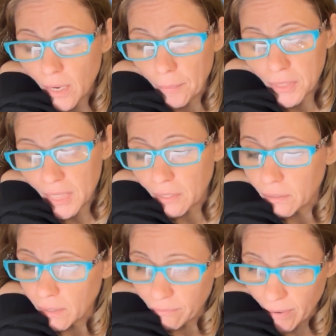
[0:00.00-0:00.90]
not
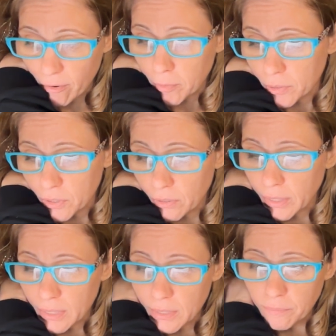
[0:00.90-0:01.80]
particularly favorable to
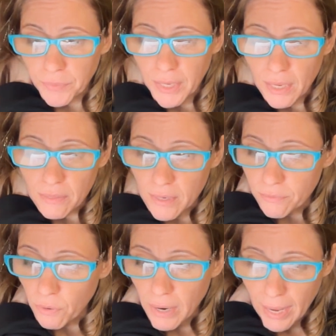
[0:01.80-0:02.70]
it. It can
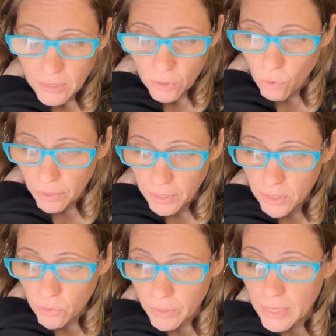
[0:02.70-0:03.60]
therefore act according
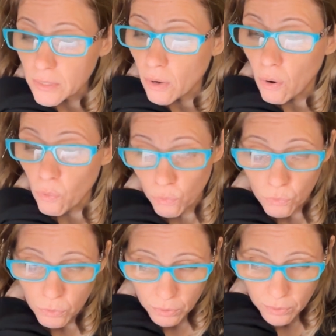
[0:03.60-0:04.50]
to its own
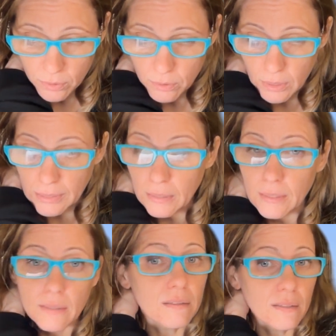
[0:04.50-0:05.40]
rules,
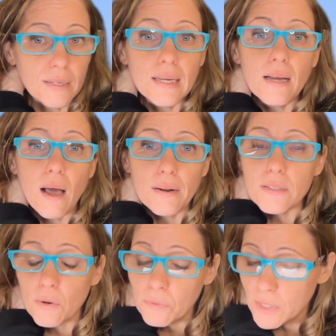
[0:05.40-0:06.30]
literally on its
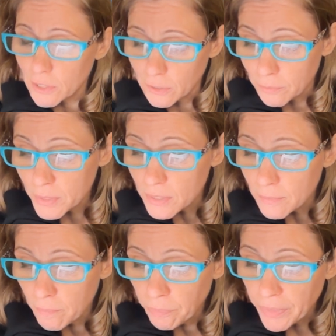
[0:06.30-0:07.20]
own terms.
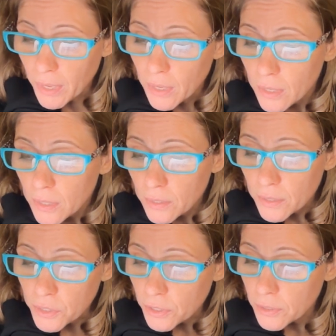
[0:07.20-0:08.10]
The
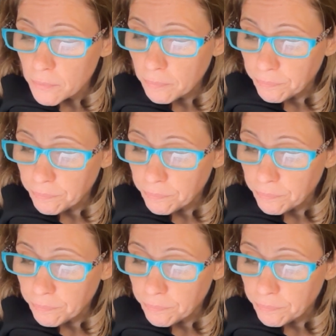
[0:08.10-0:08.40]
term,